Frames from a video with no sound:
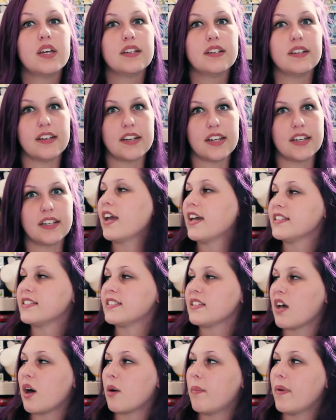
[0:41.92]
it's
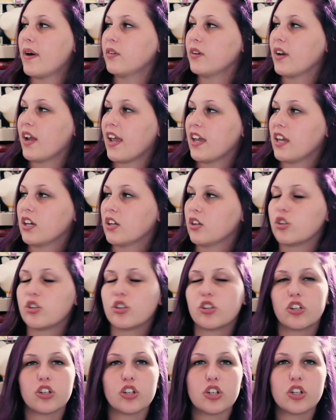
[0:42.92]
about a
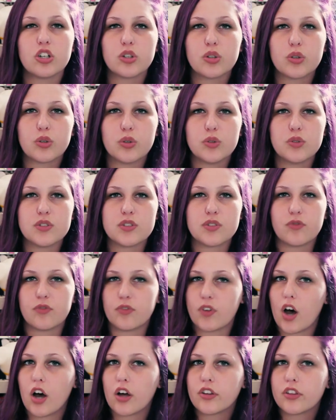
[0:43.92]
girl whose
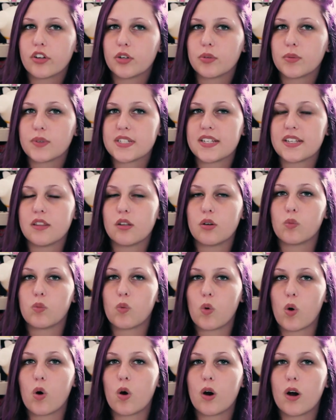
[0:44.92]
father was in the
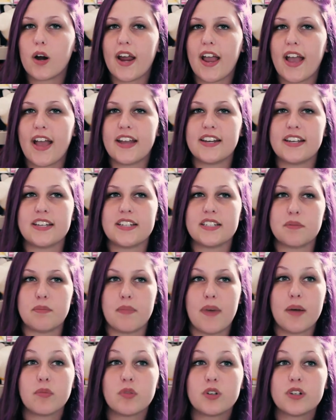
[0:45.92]
war and his
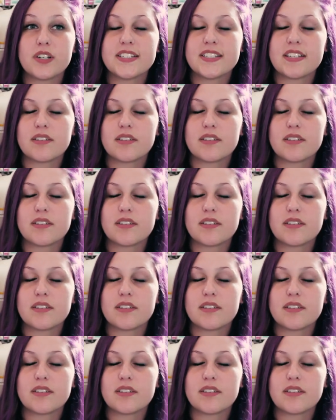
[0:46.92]
memories